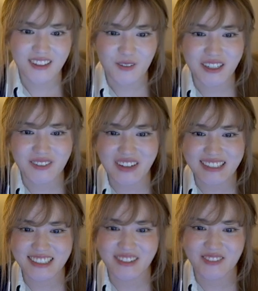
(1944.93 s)
Welcome back,
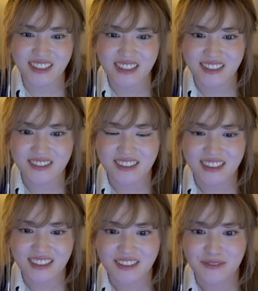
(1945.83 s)
Sam.
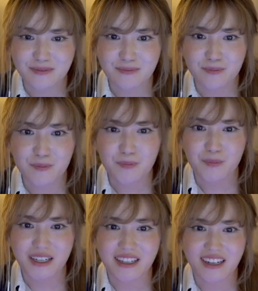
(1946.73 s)

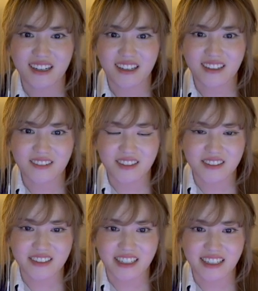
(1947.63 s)
But yeah, it, it
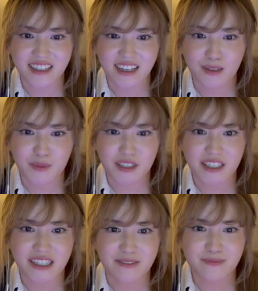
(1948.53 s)
was great. Ellum's
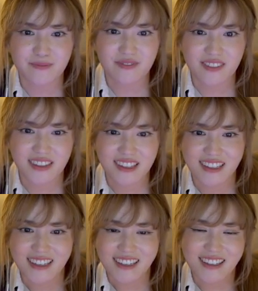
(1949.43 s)
great.
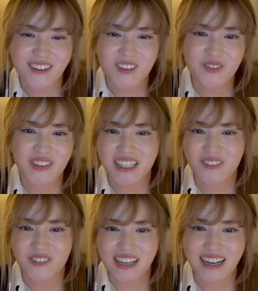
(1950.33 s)
The whole meetup
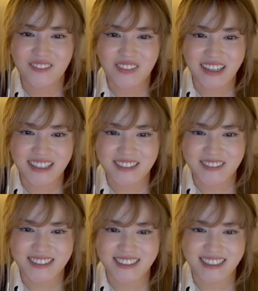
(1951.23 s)
at Vegas
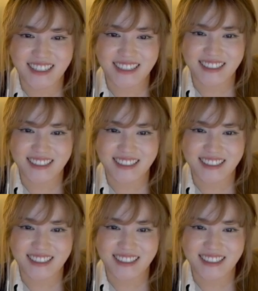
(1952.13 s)
was great.